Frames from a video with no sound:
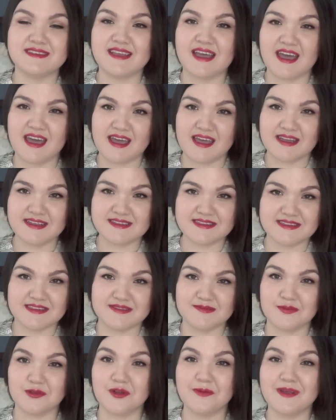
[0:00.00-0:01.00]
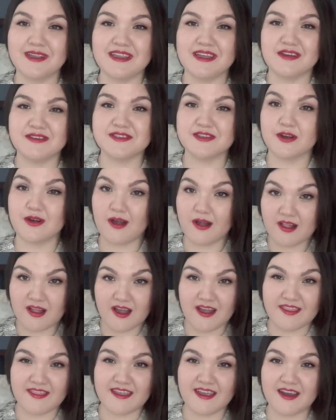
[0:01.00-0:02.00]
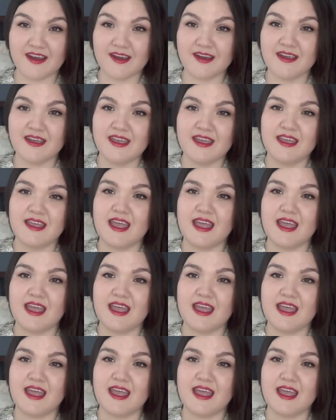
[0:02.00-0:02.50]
Saks, Bloomingdale's, they're all on there.